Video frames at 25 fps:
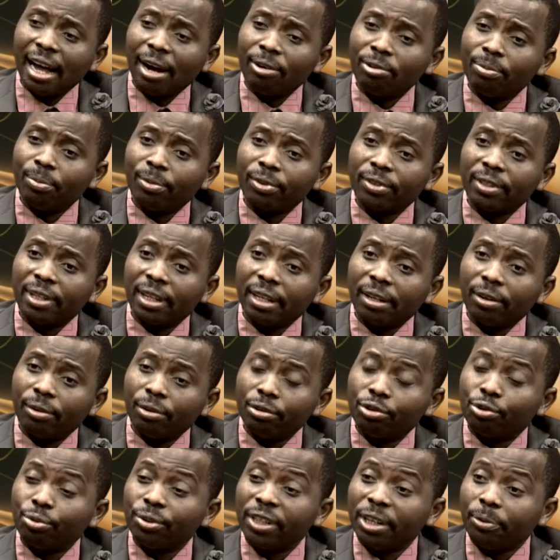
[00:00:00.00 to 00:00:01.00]
and we must
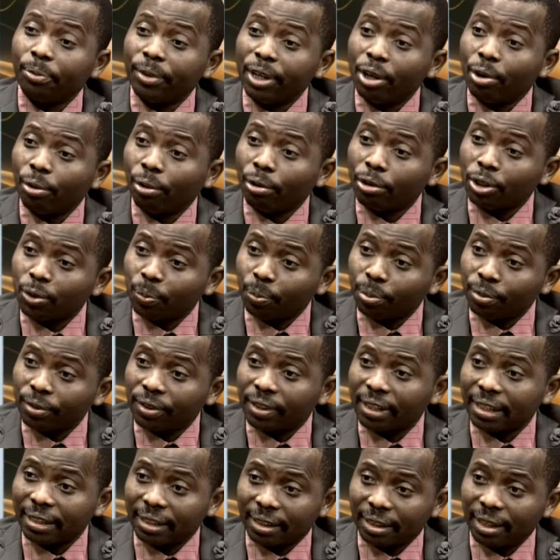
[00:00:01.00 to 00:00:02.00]
go through the rigorous
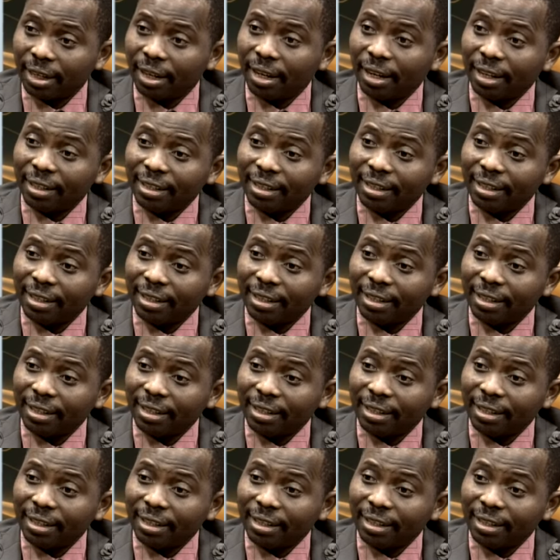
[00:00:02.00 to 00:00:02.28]
process